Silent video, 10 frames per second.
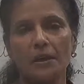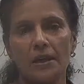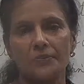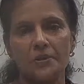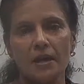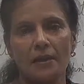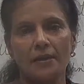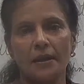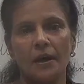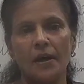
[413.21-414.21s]
countries
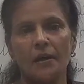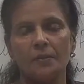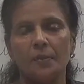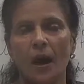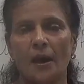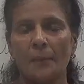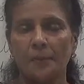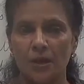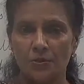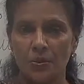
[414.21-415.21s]
and Arab
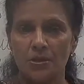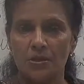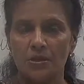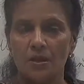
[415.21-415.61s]
countries.